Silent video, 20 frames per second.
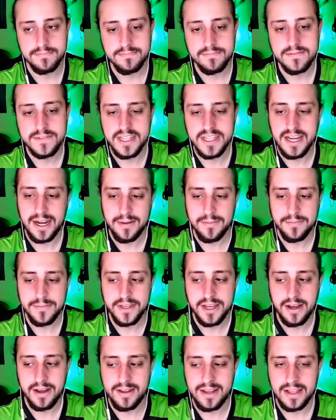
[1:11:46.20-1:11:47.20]
Yeah,
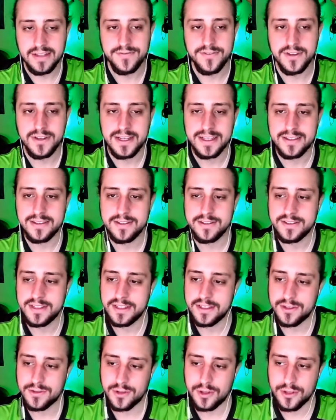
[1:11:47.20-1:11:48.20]
and I feel like
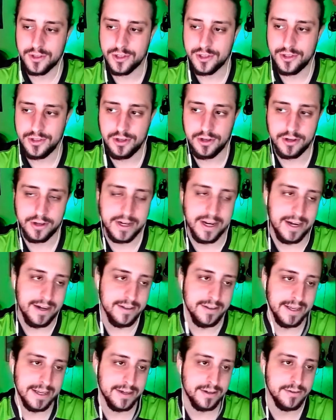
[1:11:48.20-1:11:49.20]
since you're kind
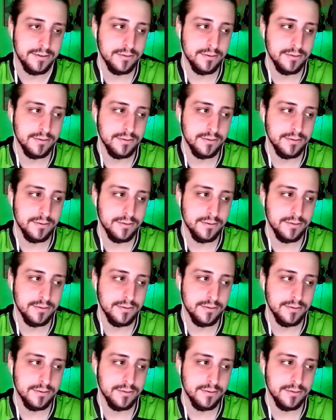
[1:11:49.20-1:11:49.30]
of like